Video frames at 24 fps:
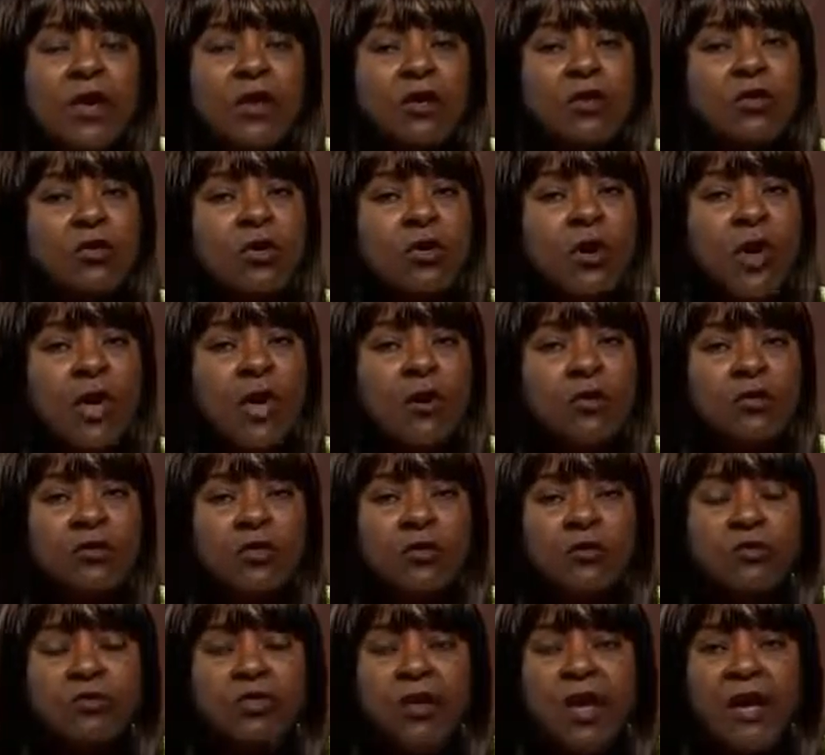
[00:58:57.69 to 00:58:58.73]
You can
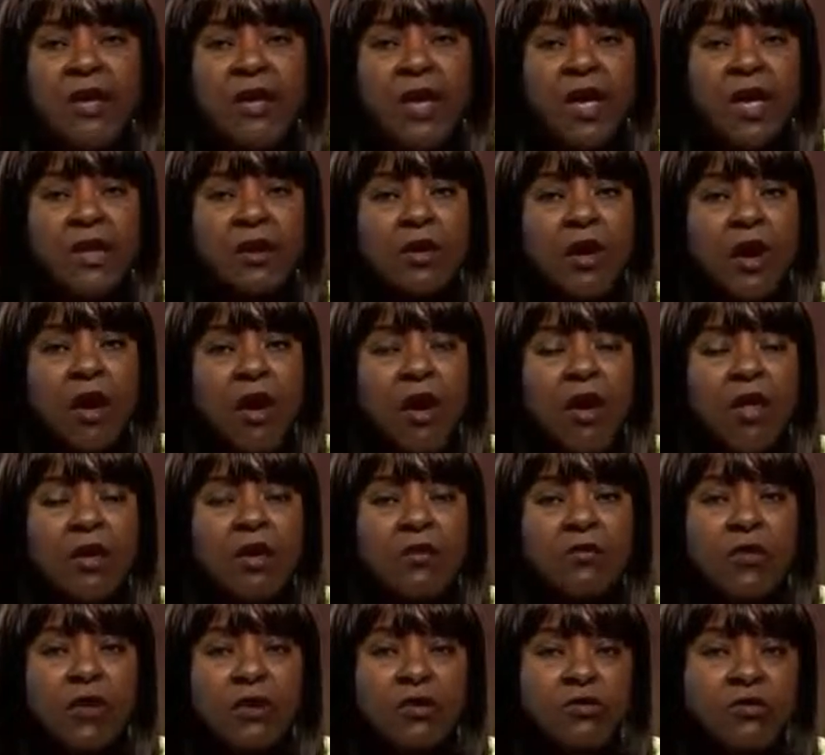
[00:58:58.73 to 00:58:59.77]
also check out all
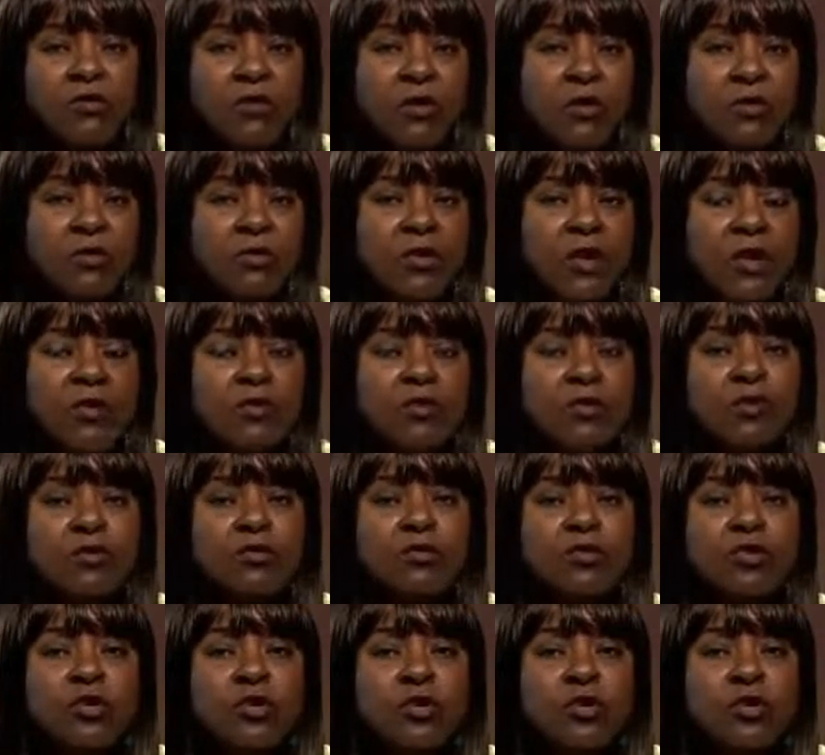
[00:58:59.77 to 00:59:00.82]
of our shows on
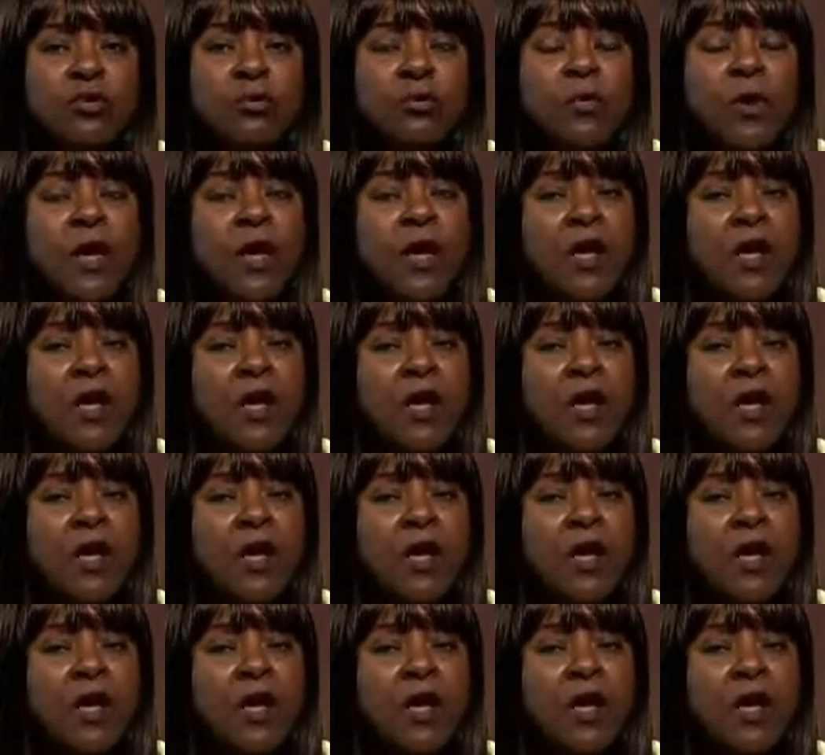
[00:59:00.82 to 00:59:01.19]
YouTube,